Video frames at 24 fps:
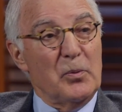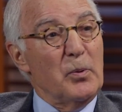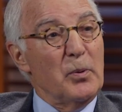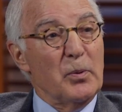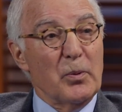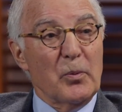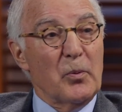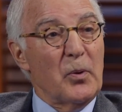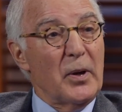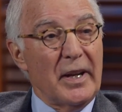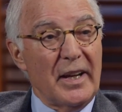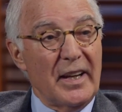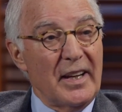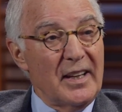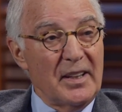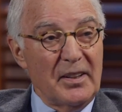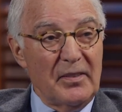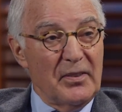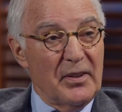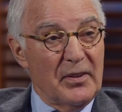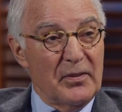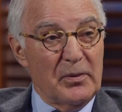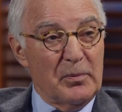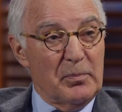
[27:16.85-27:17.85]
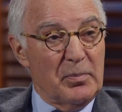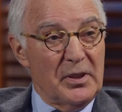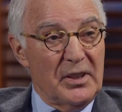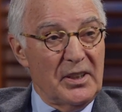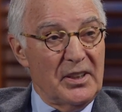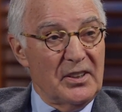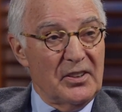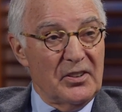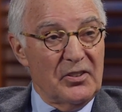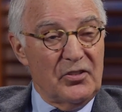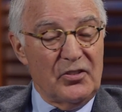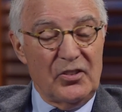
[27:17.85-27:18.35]
we were way ahead of everybody
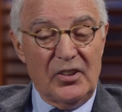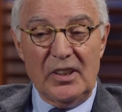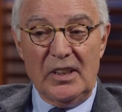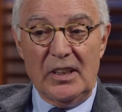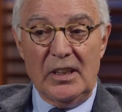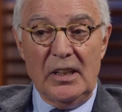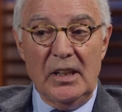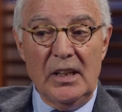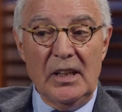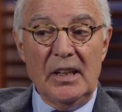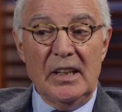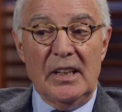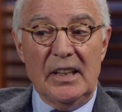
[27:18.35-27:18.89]
in the city.